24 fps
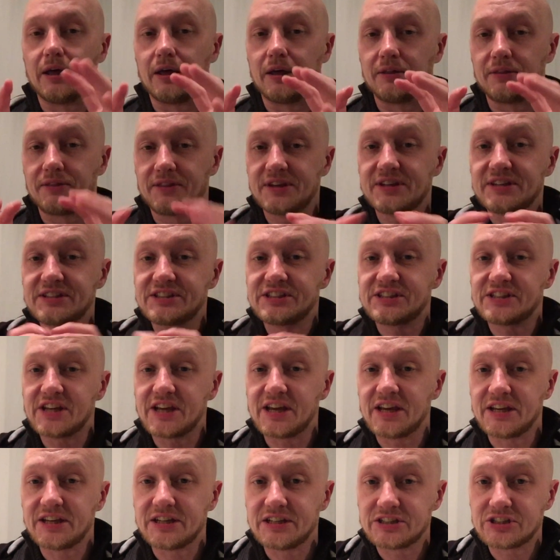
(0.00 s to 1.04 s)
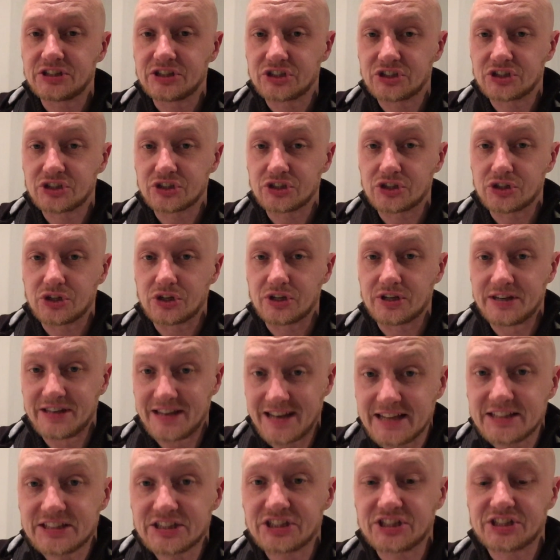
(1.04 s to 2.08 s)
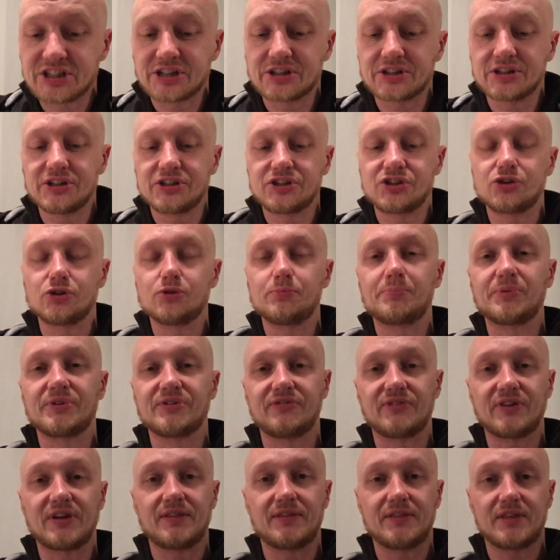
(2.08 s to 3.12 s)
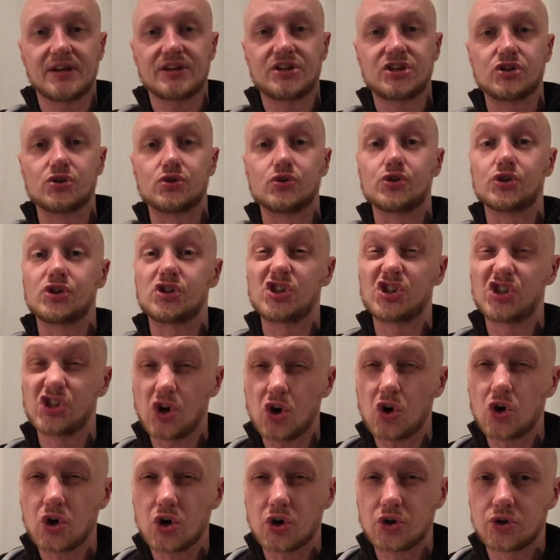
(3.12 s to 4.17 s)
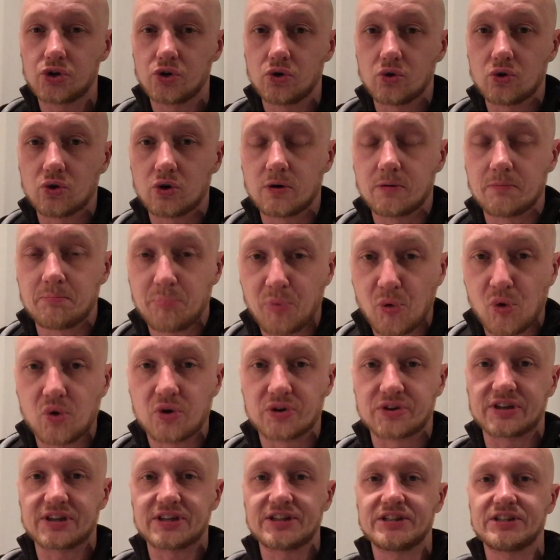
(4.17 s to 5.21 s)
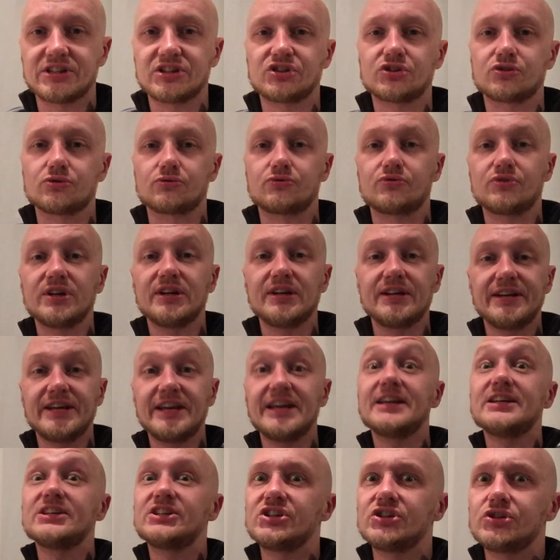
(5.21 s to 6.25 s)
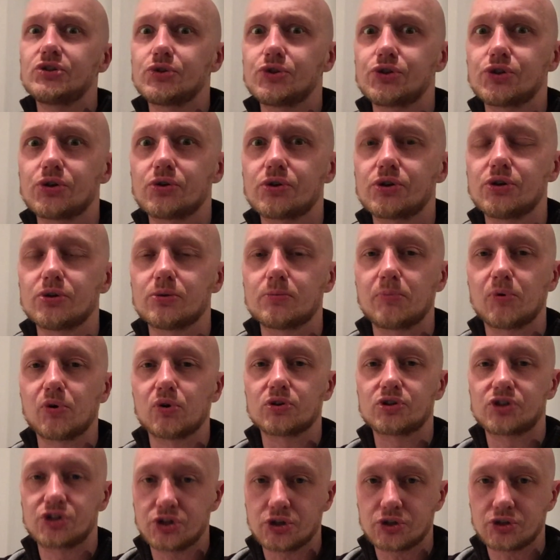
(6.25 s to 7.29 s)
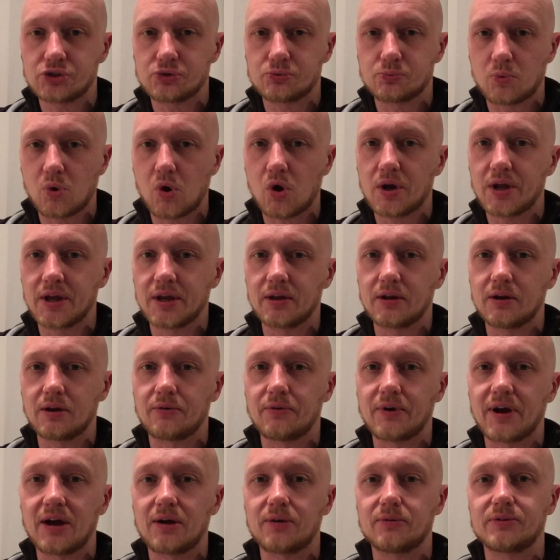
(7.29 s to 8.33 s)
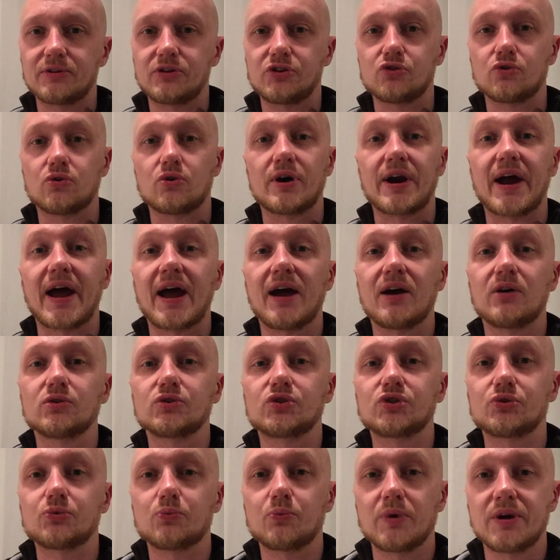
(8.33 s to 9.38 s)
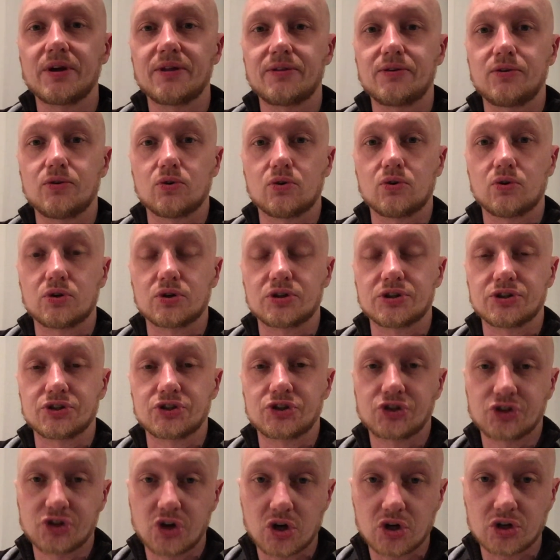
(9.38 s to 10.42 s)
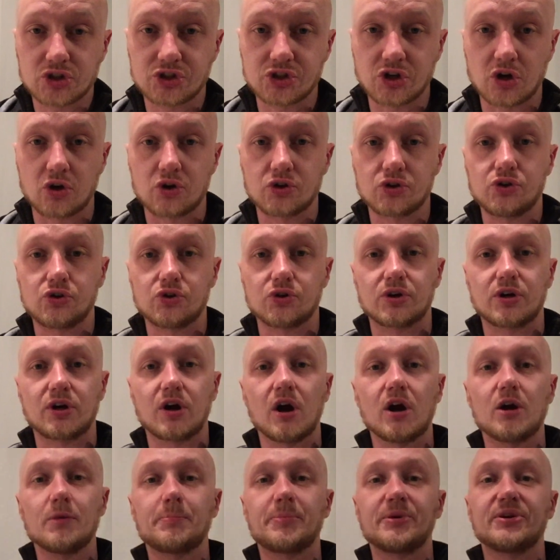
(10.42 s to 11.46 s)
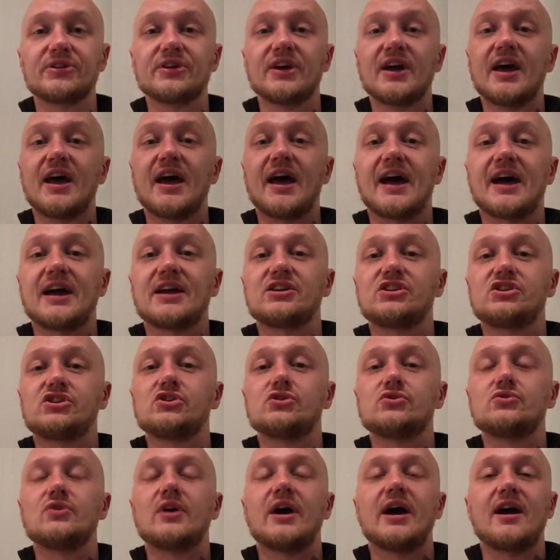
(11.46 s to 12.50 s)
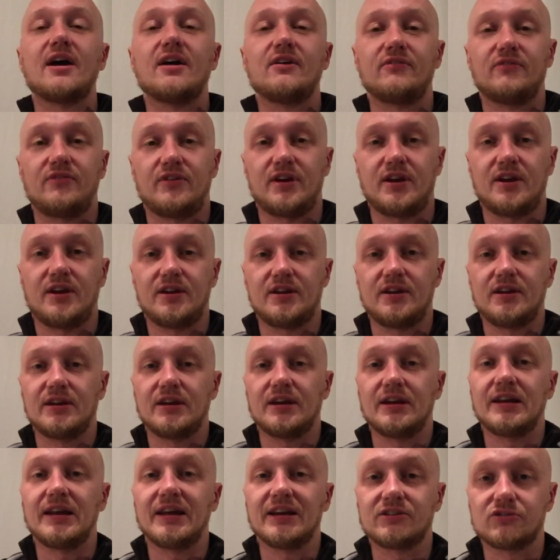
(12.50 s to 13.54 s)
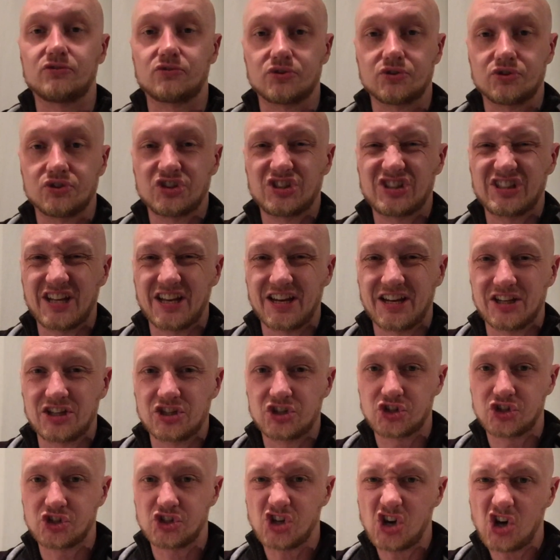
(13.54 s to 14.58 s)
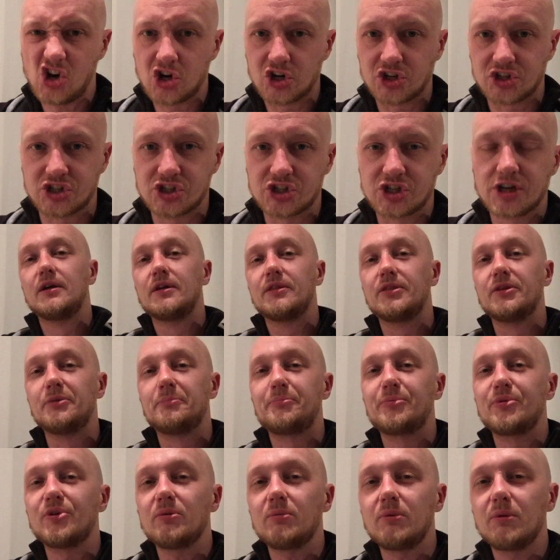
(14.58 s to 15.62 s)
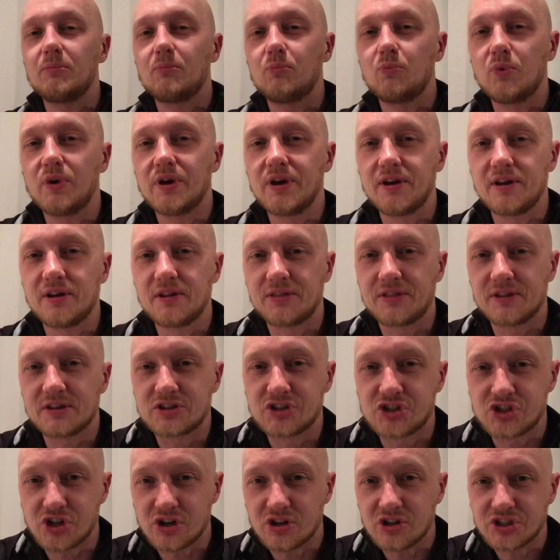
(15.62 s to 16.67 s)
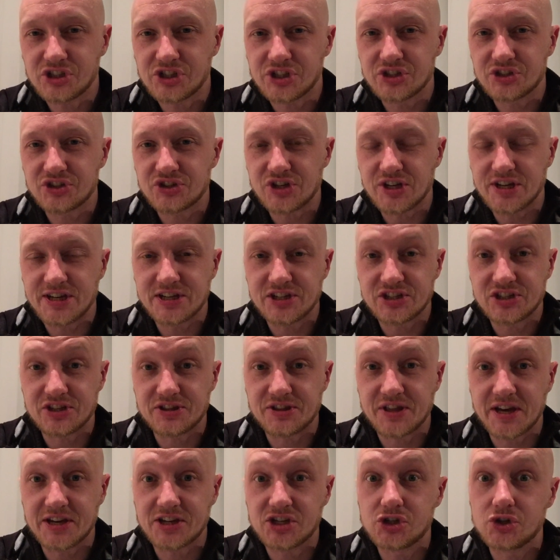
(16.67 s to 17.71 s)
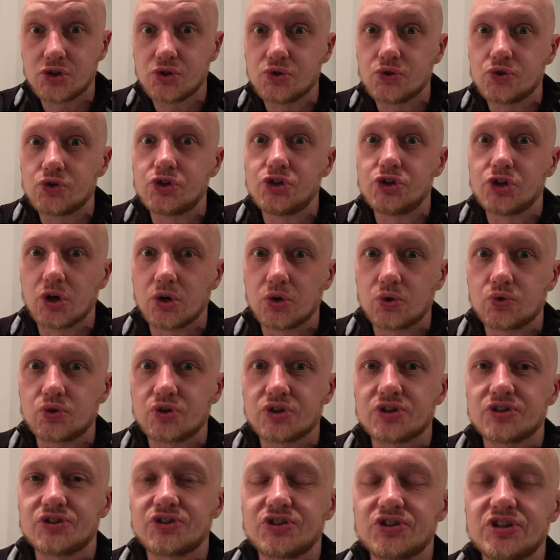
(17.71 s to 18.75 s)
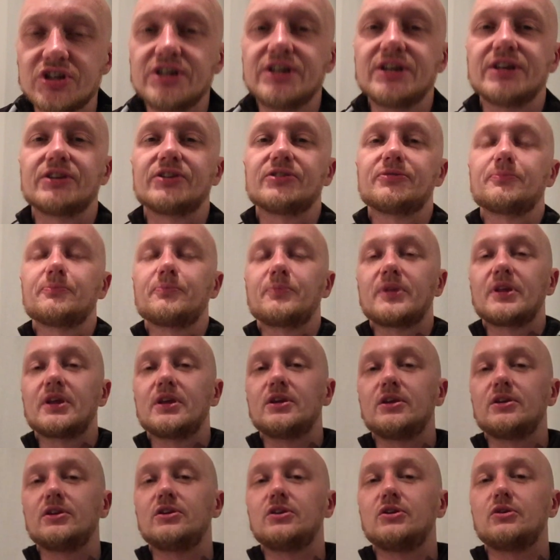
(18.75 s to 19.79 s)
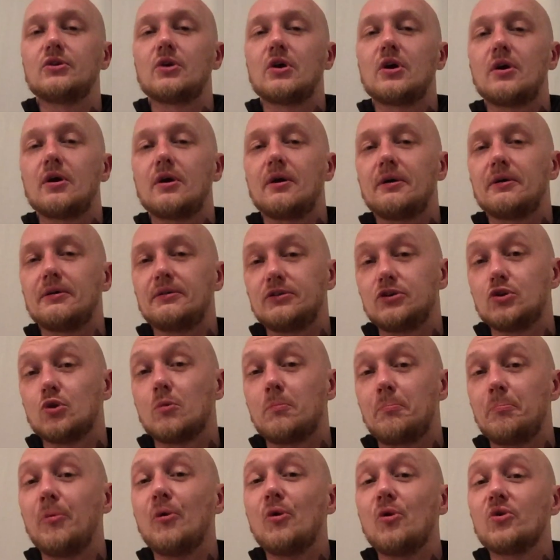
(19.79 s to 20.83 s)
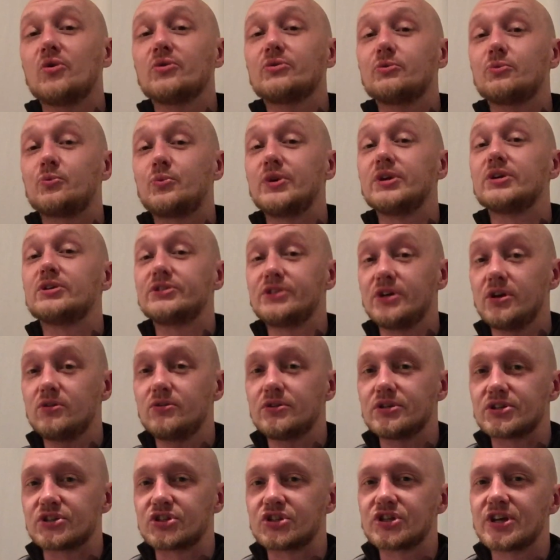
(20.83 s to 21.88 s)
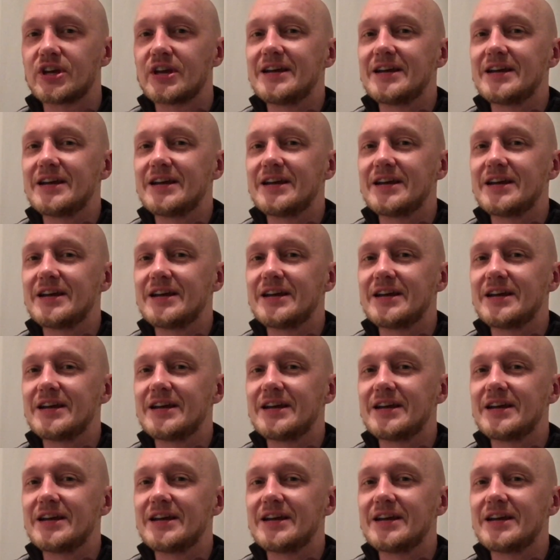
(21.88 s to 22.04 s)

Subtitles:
This is necessary to prevent that you shock your board. It is really easy to shock your board just walking around your house with your socks on your carpet and you have a electrostatic charge. The problem with charges is that you don't see it. Your board will notice,